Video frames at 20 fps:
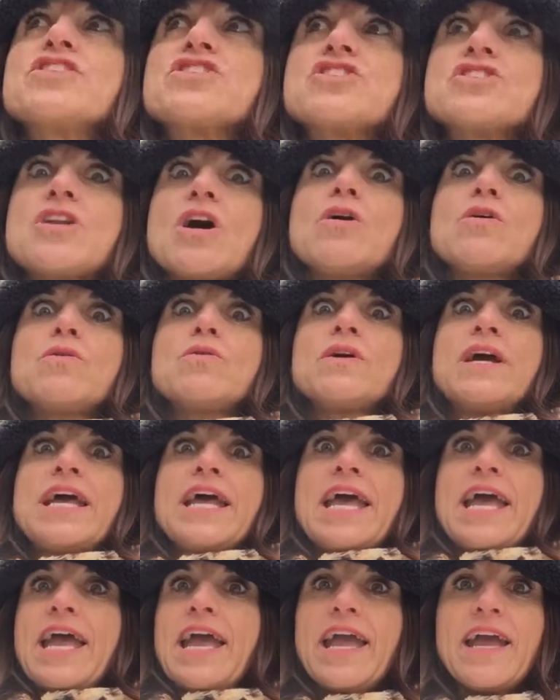the snow,
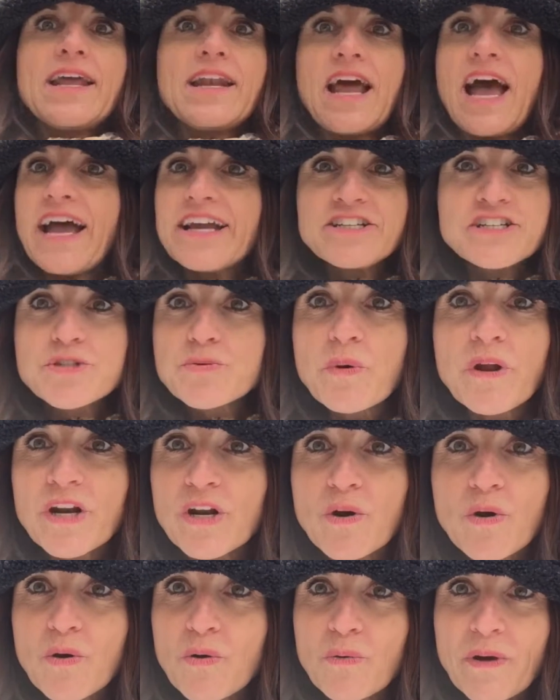and I just want to
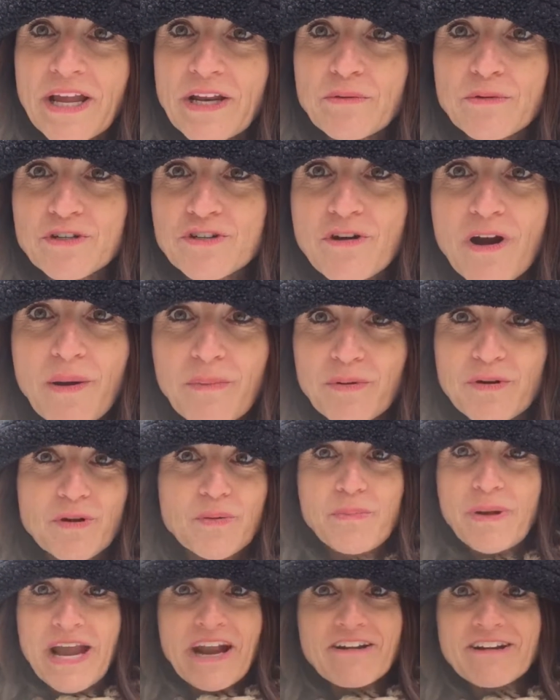go away to a tropical
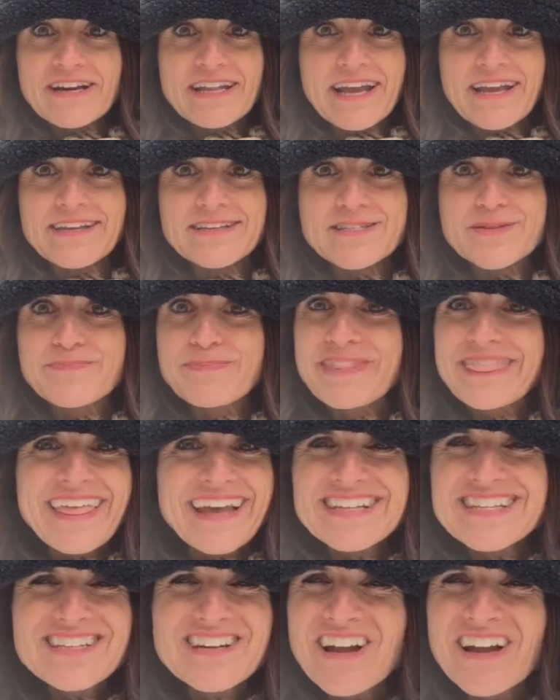paradise, but
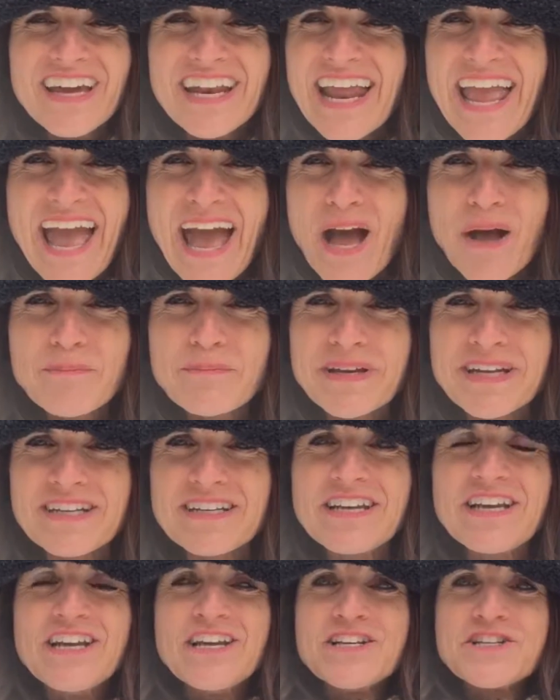that's not going to happen.
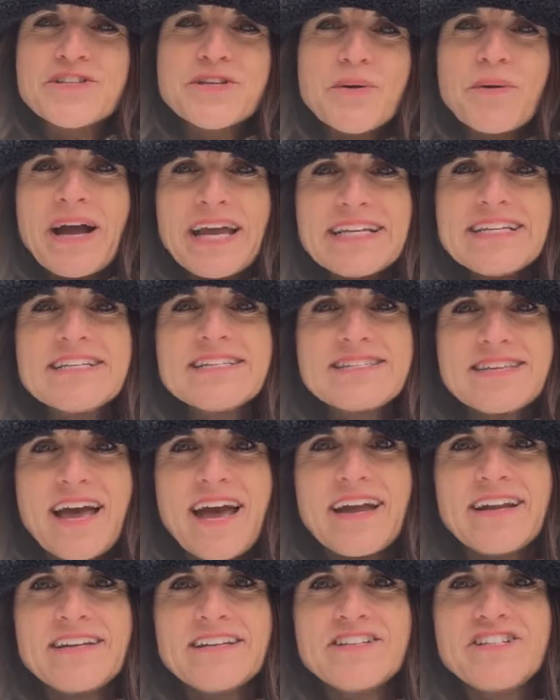So I
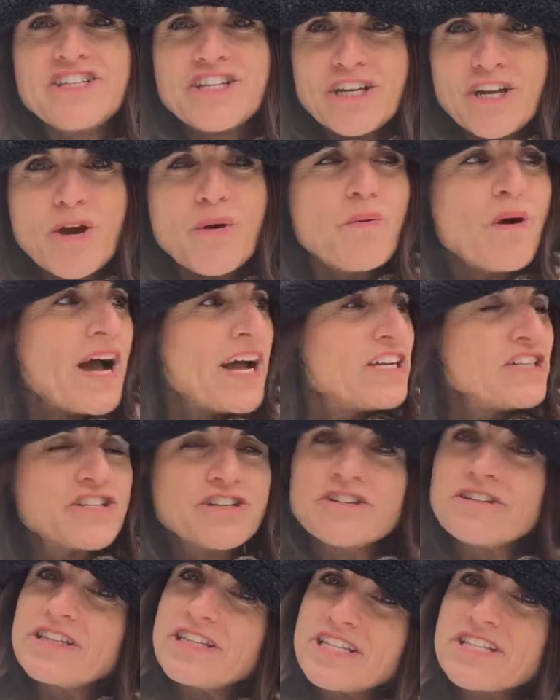decided, you know what,
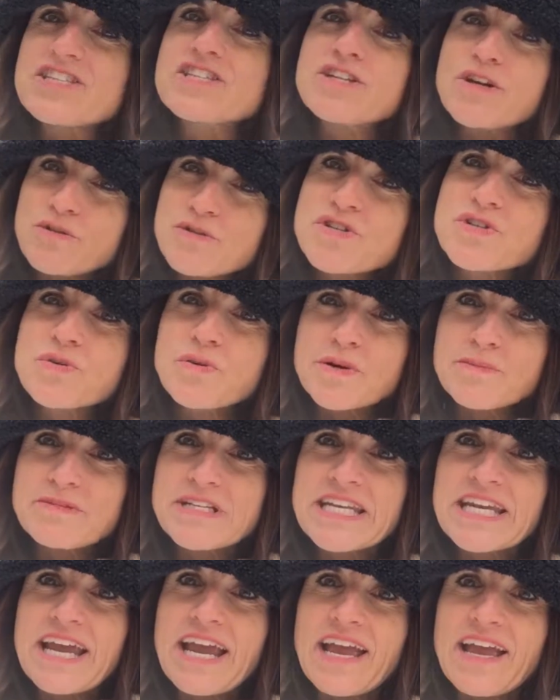during this snowstorm
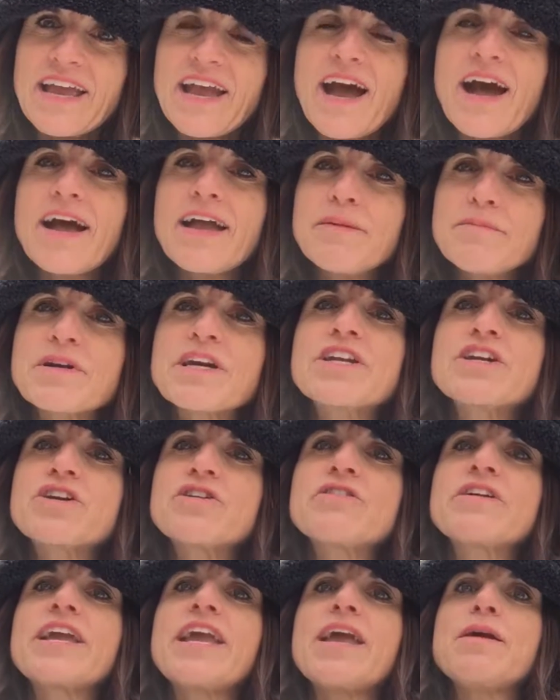today, I am going to
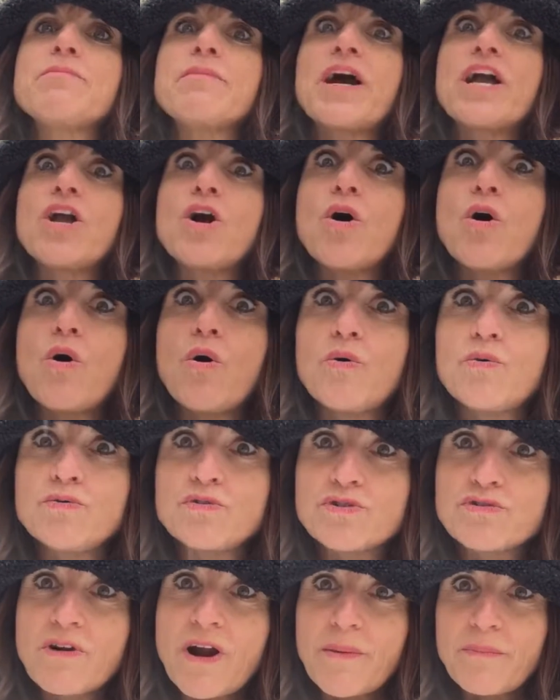create my own
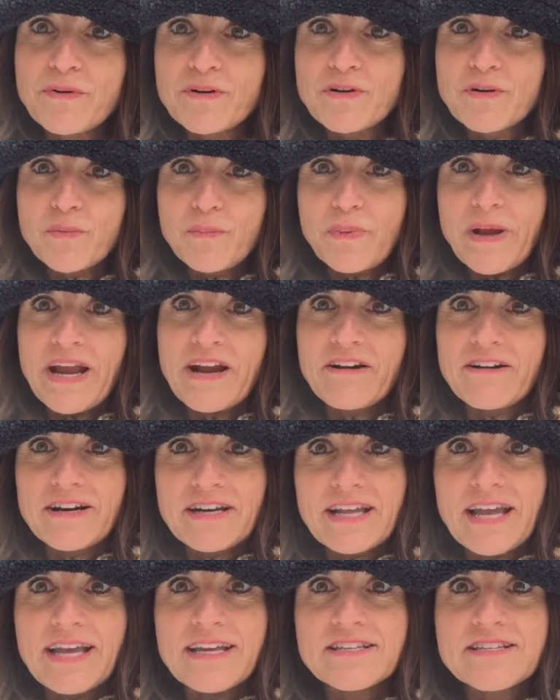tropical
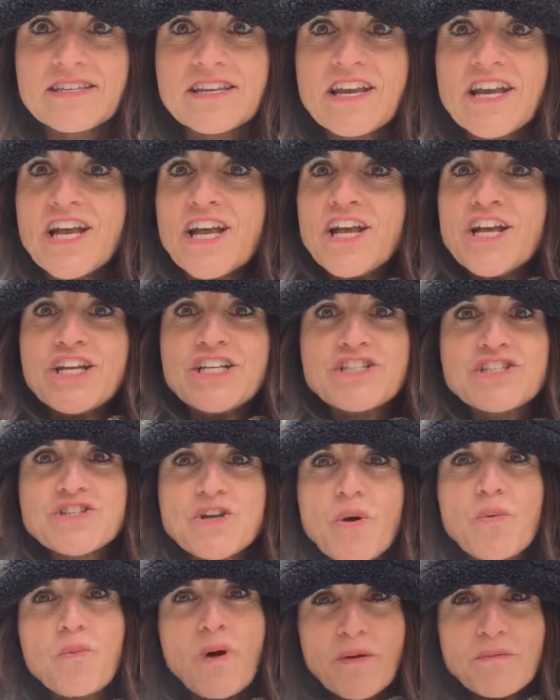paradise. And
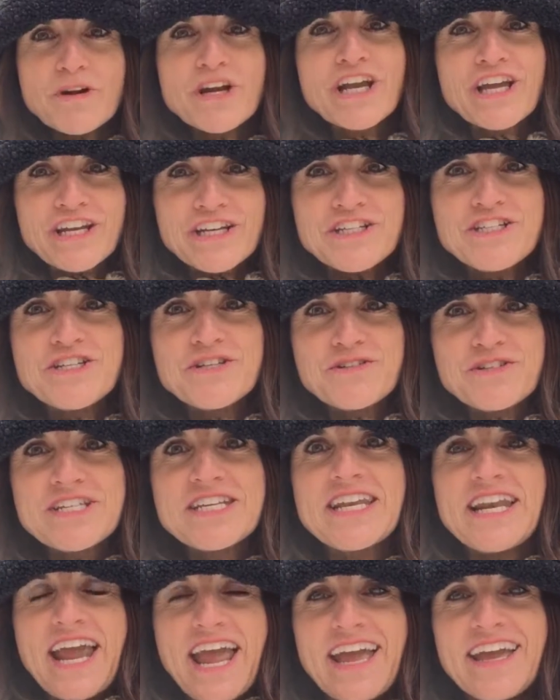so what we're going to do
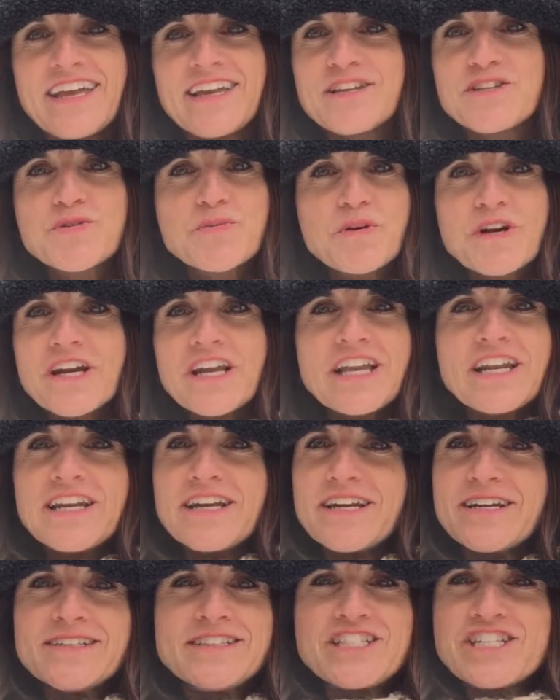today is we're going
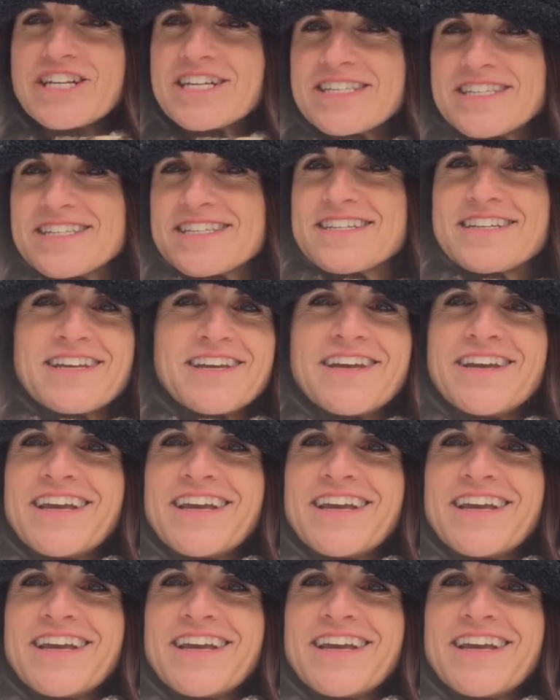to just